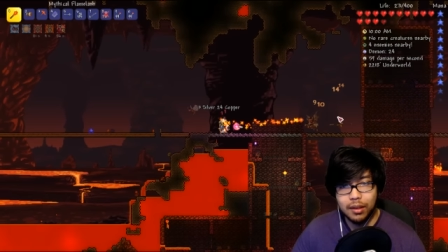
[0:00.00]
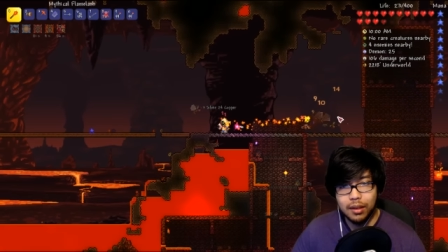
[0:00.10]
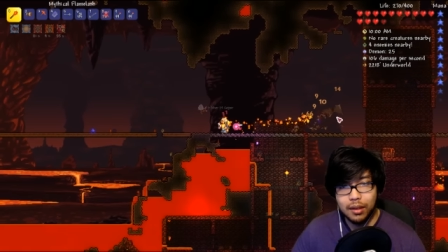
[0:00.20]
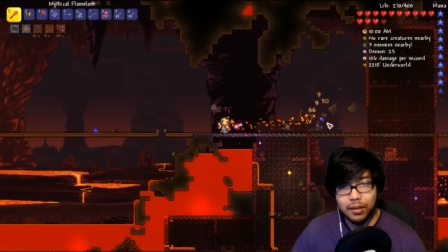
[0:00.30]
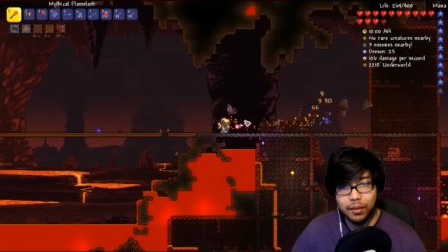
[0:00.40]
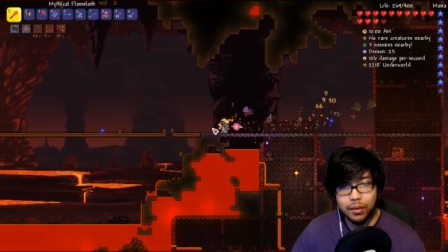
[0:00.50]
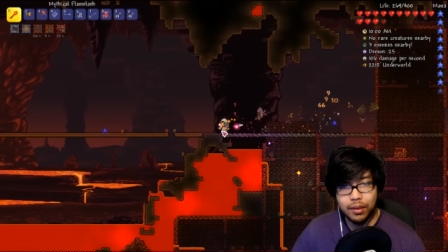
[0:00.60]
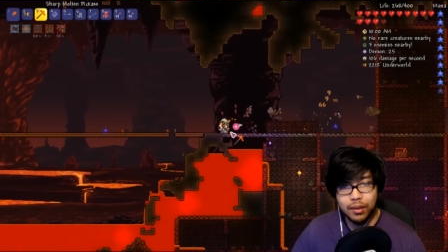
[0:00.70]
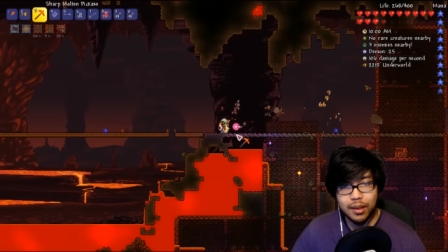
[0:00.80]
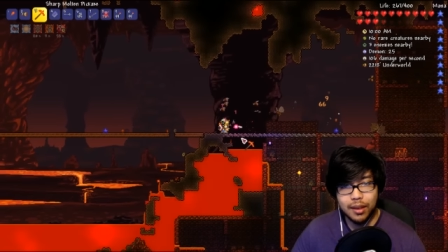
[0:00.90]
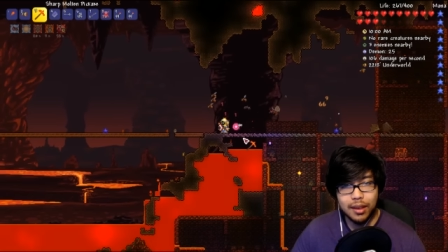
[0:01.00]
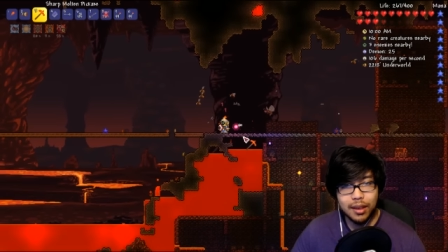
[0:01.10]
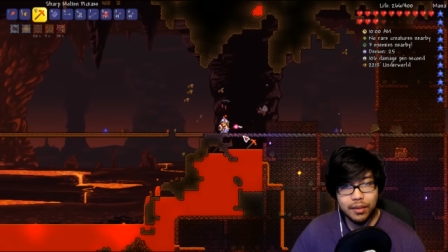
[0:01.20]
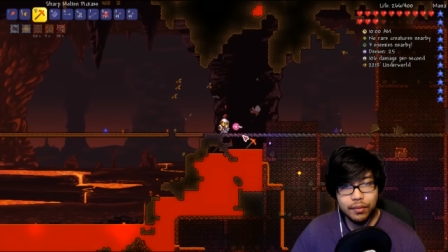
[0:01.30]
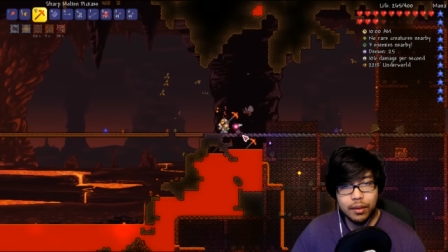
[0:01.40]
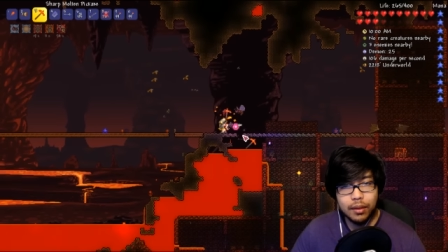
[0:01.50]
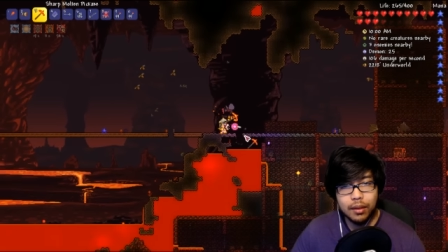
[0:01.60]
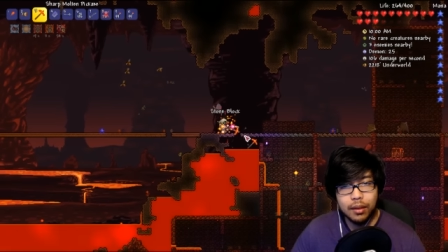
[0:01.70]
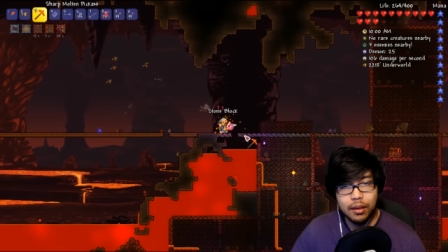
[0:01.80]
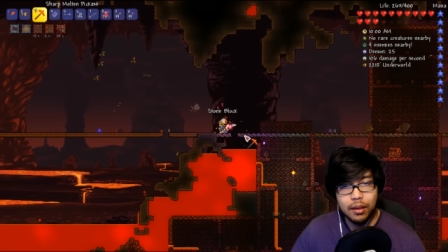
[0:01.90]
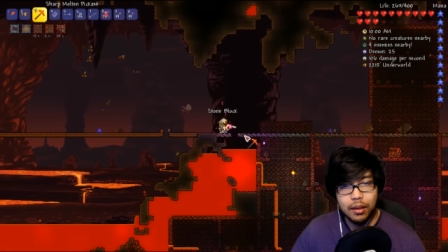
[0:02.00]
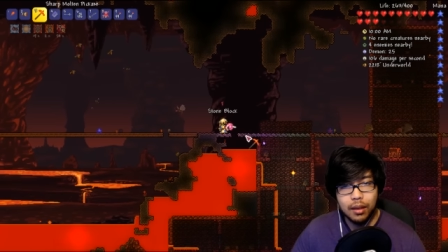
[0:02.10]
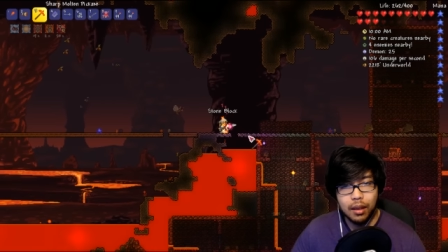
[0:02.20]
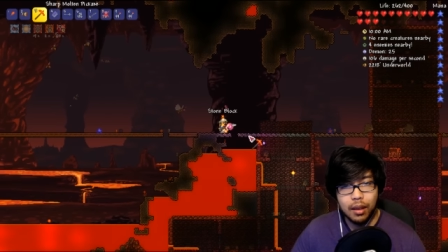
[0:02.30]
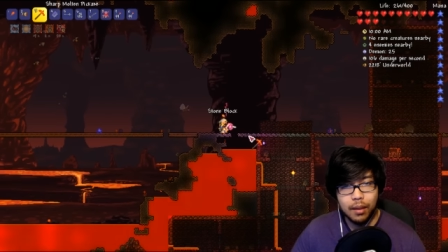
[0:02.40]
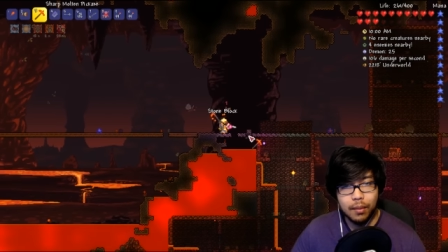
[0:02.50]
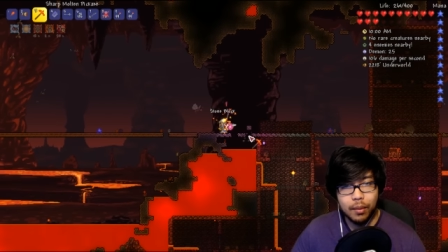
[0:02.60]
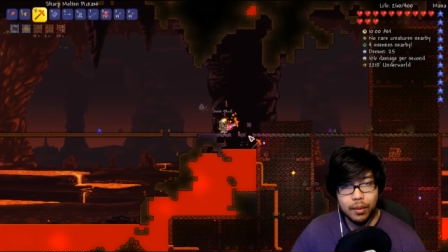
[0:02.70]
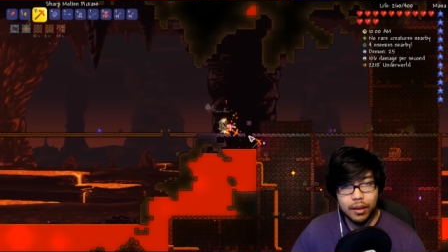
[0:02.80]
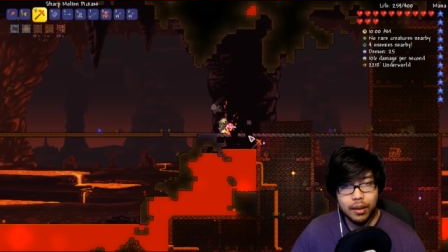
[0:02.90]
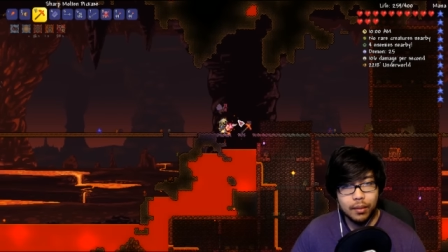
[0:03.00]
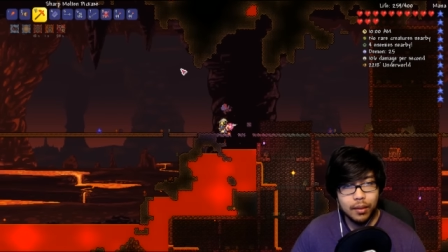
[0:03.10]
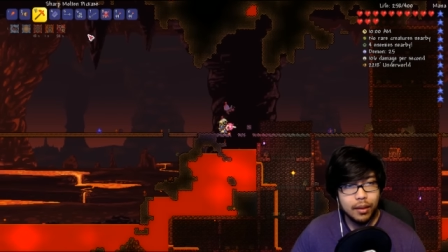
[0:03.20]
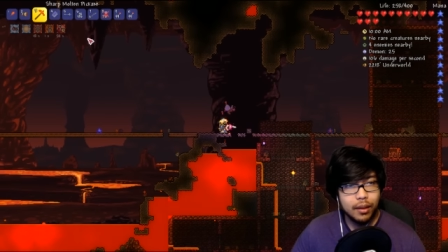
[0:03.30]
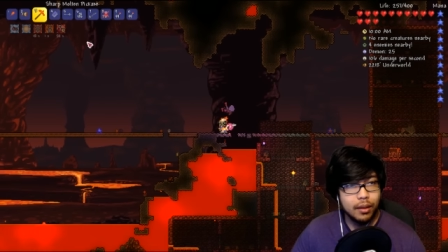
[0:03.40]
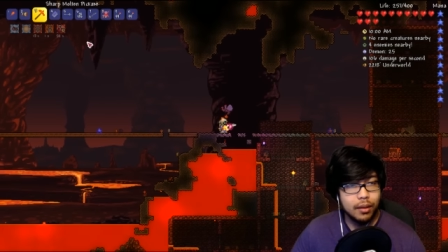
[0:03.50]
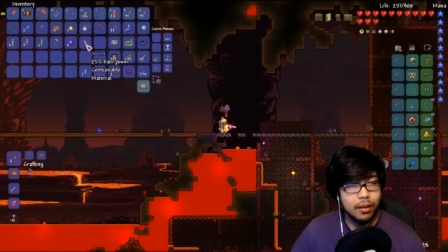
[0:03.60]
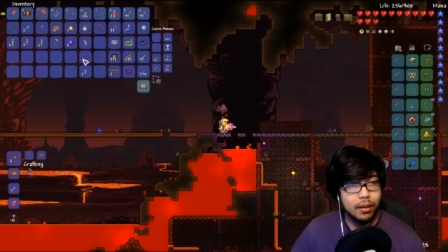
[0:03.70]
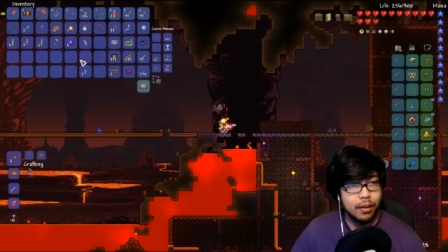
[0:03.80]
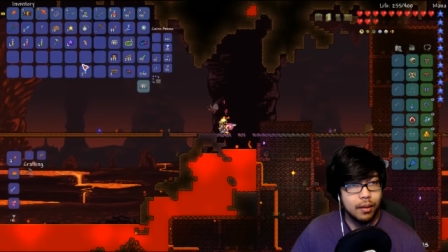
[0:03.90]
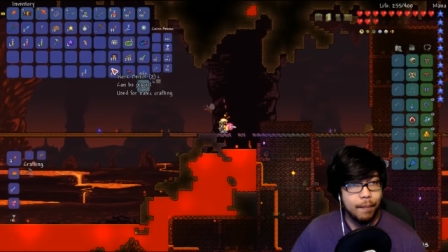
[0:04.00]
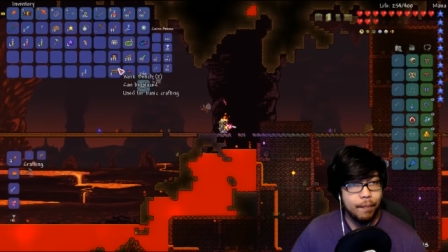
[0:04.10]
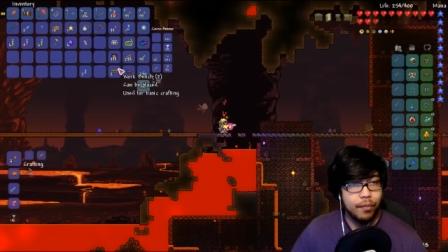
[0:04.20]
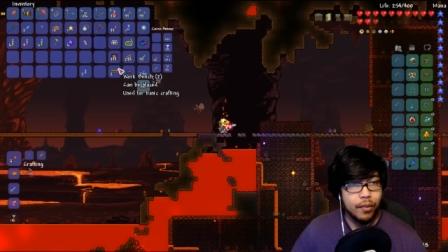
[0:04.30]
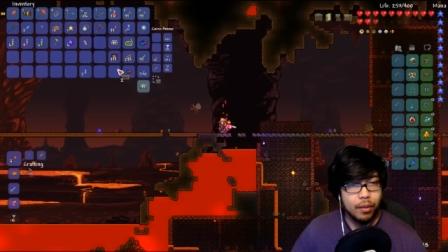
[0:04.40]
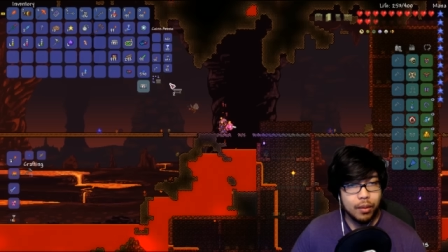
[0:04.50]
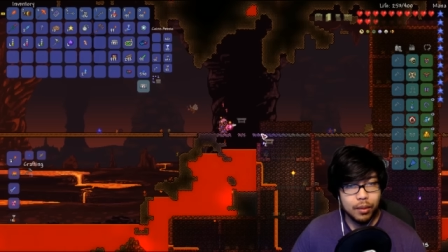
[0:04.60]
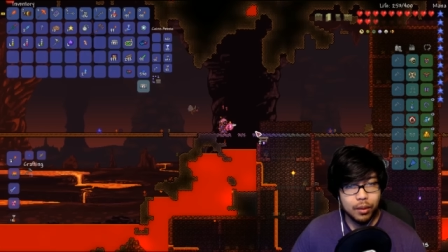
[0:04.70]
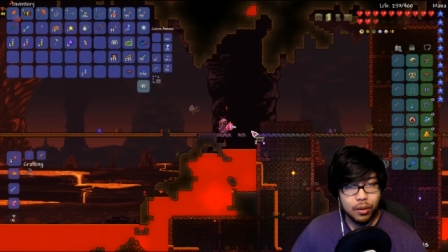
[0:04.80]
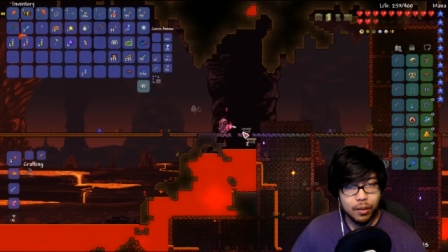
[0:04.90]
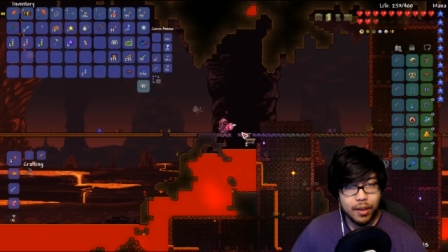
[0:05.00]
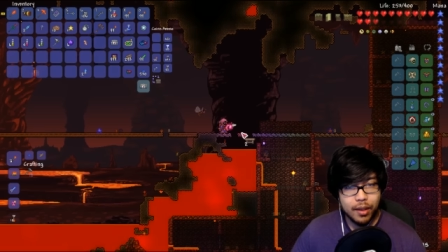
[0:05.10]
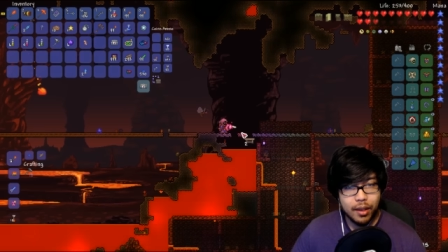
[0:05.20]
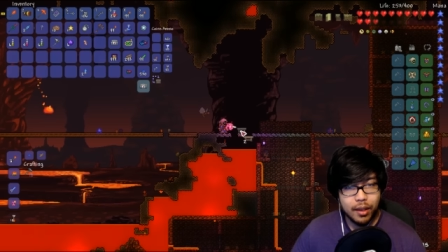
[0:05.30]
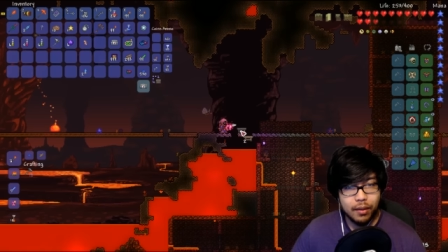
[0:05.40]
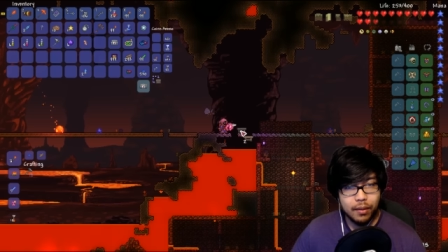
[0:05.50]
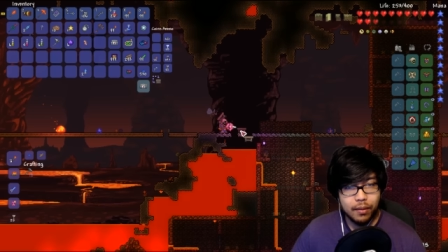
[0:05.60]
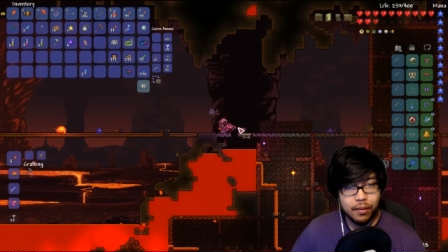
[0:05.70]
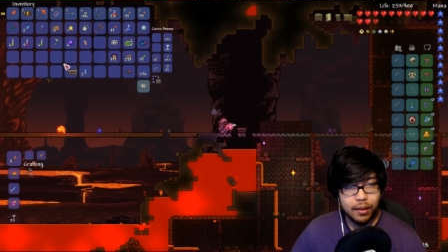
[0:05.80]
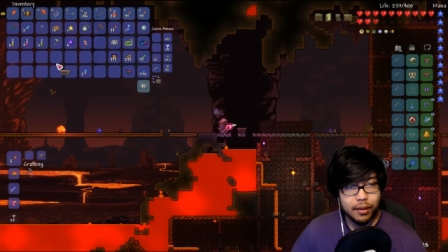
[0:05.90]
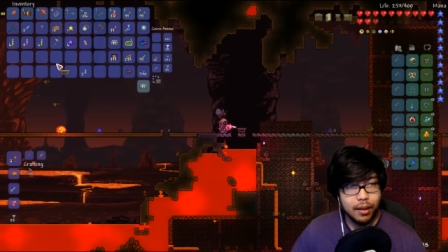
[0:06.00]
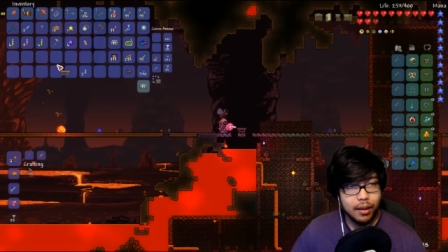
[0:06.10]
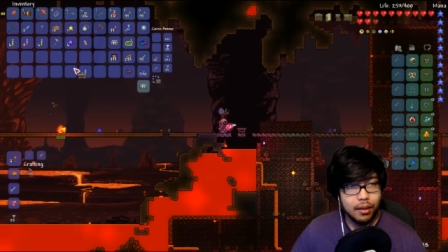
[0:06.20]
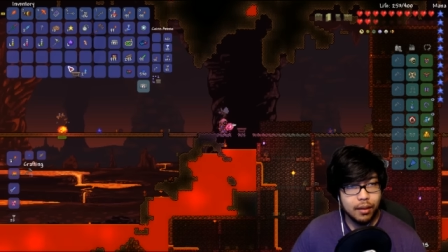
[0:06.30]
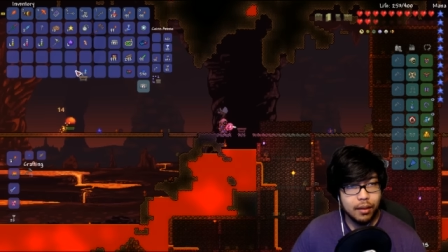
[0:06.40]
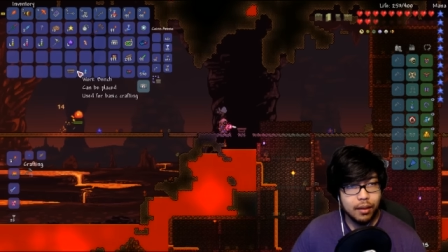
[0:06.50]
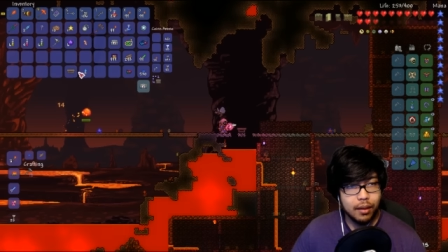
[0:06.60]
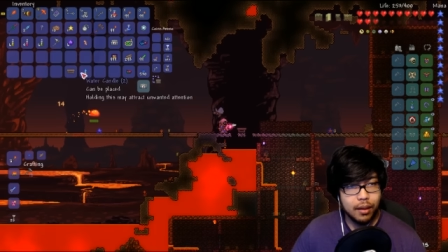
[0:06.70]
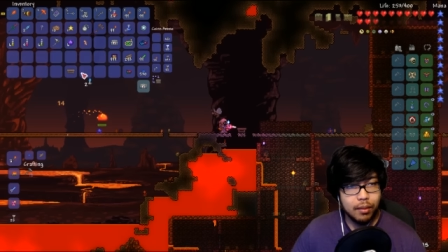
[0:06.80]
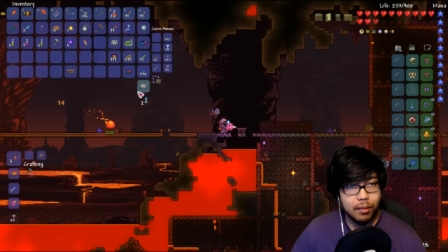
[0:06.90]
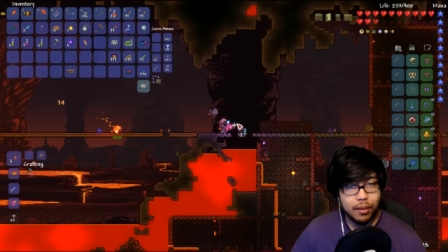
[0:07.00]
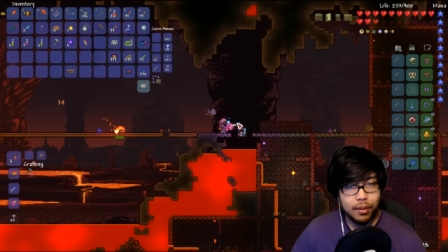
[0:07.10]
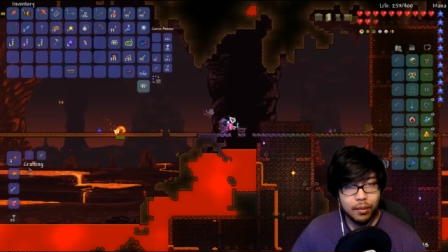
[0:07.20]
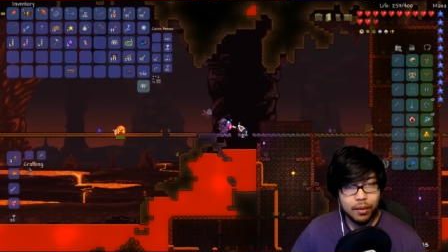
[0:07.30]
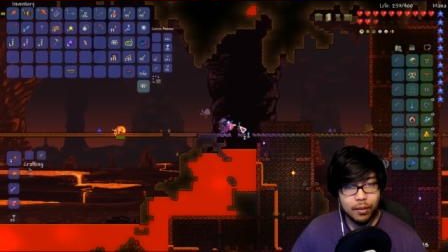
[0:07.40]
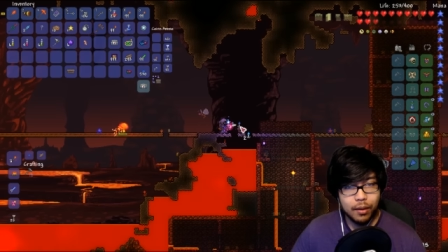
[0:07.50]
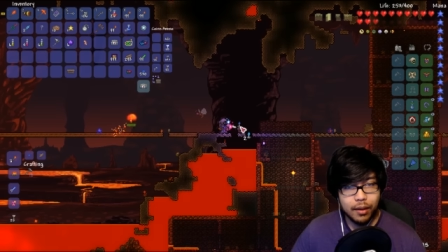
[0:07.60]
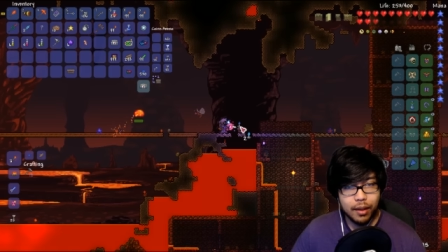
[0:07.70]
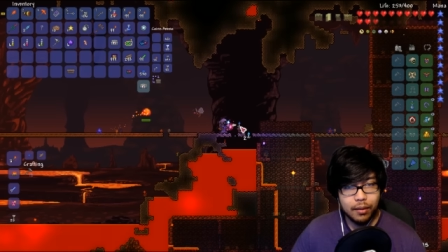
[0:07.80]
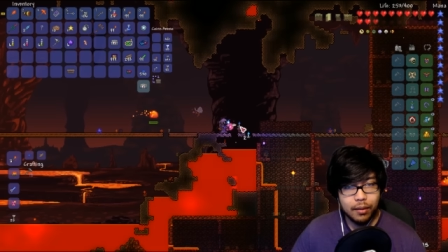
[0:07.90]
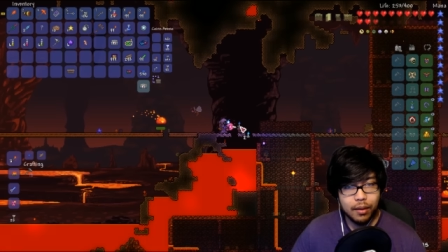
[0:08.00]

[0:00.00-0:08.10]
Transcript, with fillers: Of course he's not gonna have one. Alright, one there, one here. I'm gonna put the workbench down right there. And we'll put one water kettle.